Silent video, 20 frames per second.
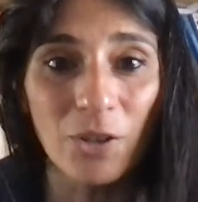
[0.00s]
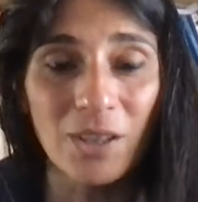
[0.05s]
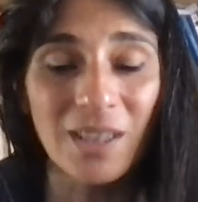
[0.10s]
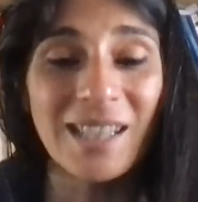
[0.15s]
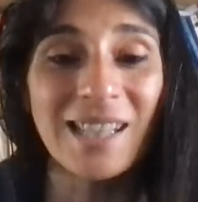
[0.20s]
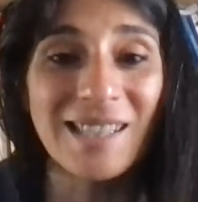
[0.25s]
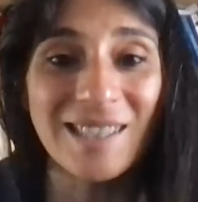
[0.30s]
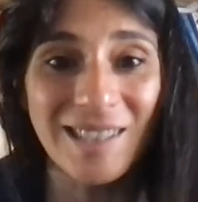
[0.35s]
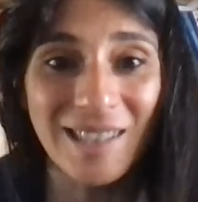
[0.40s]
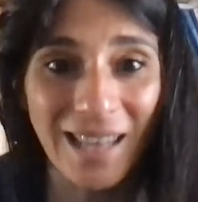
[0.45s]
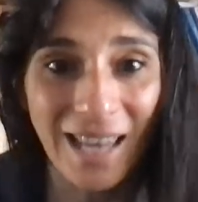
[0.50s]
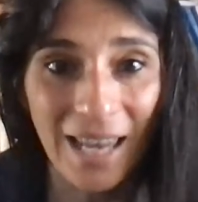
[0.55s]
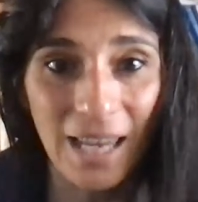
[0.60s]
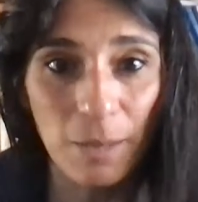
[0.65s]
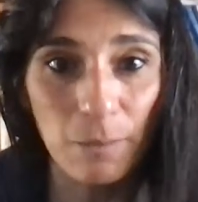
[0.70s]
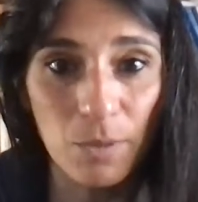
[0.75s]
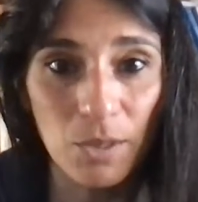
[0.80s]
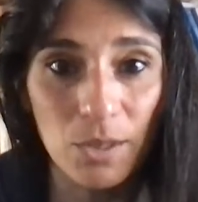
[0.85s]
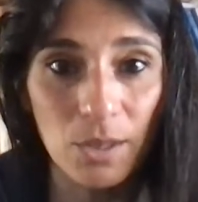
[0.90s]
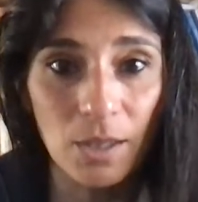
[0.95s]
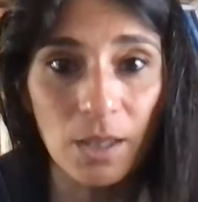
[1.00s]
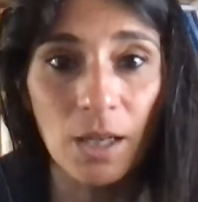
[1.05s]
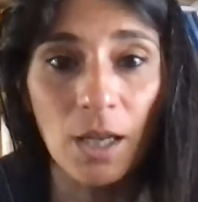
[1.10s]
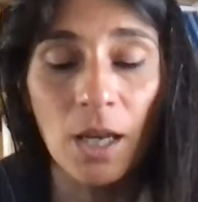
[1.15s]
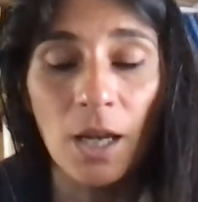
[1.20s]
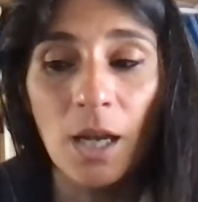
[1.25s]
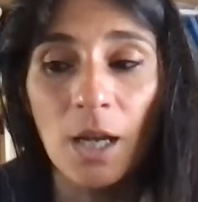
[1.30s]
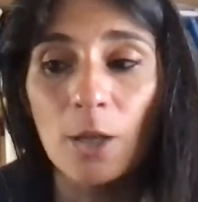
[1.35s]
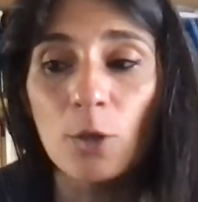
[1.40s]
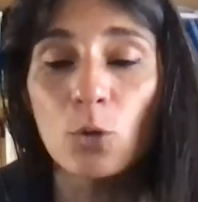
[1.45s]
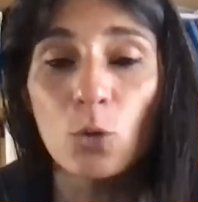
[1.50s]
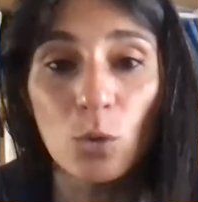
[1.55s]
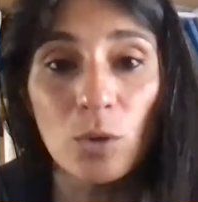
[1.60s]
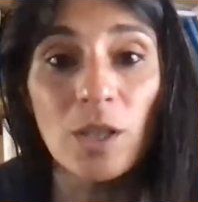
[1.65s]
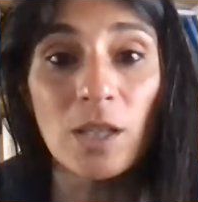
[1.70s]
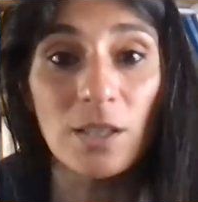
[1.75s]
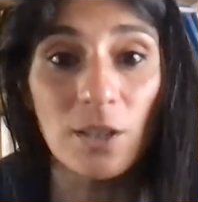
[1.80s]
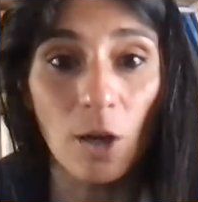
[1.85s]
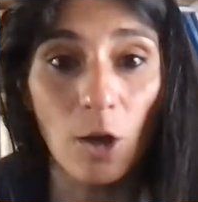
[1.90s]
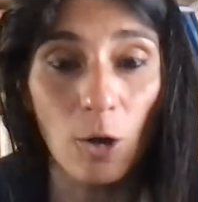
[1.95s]
these names to
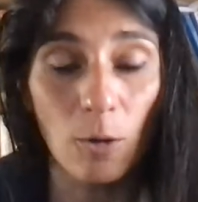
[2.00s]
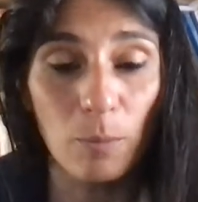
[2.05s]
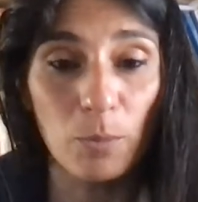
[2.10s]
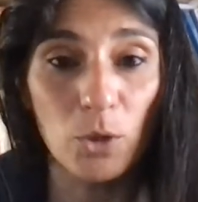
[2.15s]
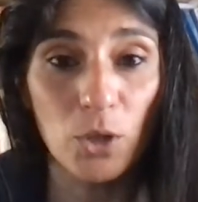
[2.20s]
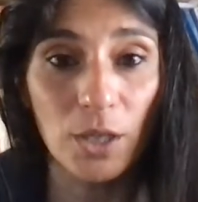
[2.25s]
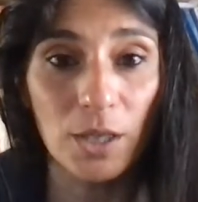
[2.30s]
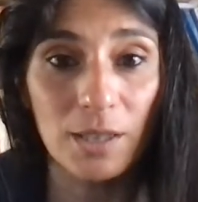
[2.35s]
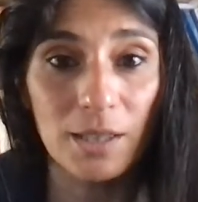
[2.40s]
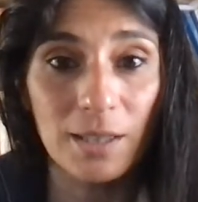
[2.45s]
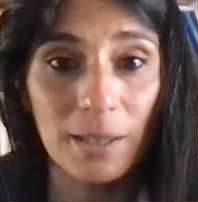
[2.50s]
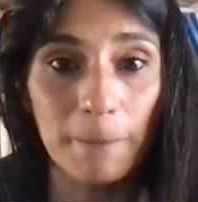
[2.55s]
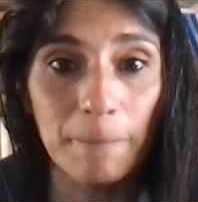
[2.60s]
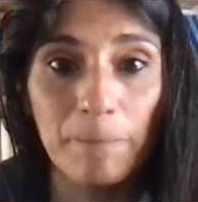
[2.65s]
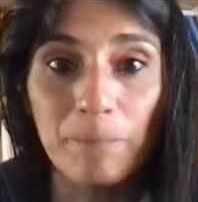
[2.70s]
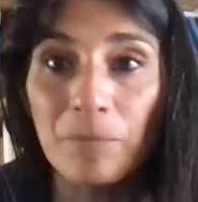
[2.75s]
these objects.